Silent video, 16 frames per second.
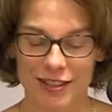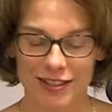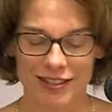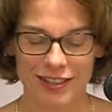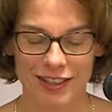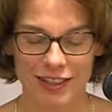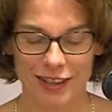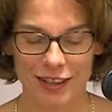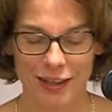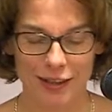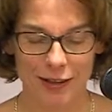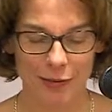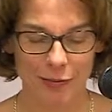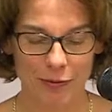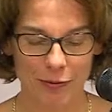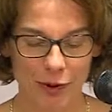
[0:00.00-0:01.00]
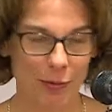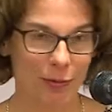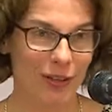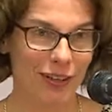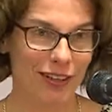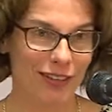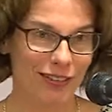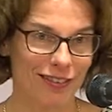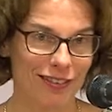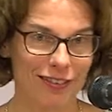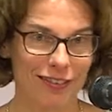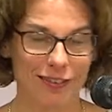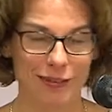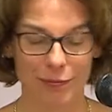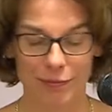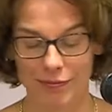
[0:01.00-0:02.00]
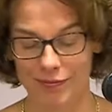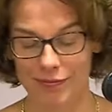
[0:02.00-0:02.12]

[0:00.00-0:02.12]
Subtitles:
this topic. It's,